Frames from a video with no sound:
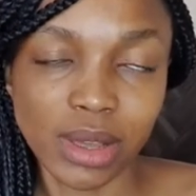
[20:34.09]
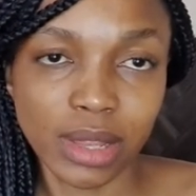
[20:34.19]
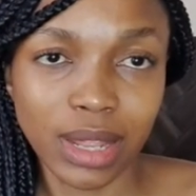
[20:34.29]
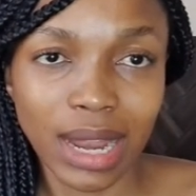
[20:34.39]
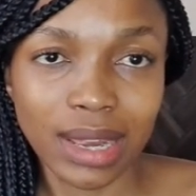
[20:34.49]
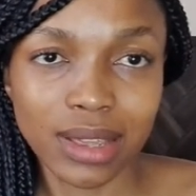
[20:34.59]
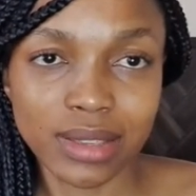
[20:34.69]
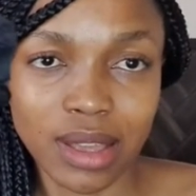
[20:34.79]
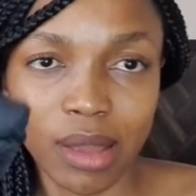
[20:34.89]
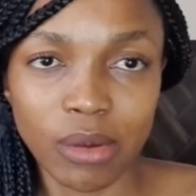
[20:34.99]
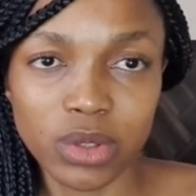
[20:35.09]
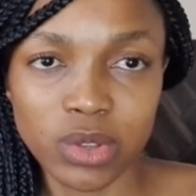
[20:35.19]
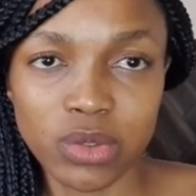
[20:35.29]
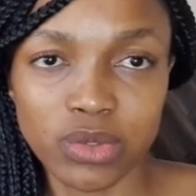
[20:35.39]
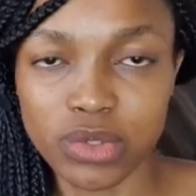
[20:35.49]
The liners I
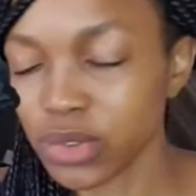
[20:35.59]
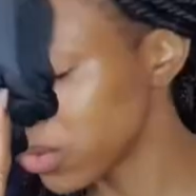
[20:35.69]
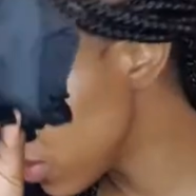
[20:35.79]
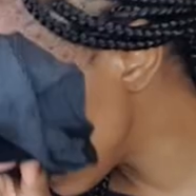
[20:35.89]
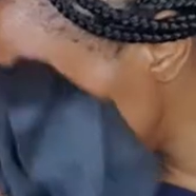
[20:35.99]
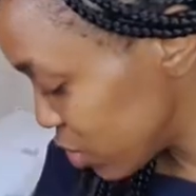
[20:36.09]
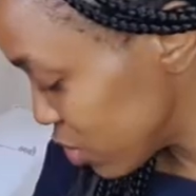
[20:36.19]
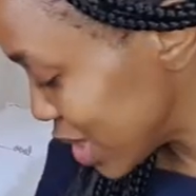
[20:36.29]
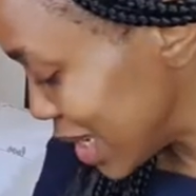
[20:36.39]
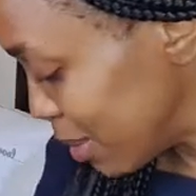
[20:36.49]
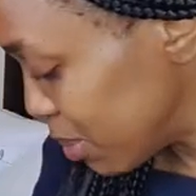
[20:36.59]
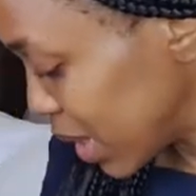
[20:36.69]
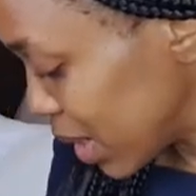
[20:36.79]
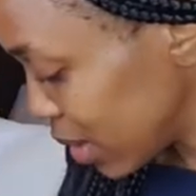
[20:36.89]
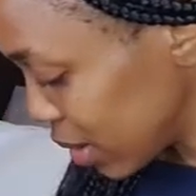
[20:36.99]
also used to sleep
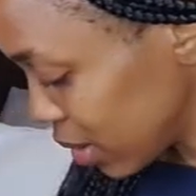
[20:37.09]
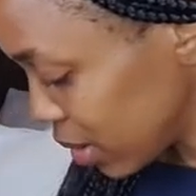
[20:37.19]
in.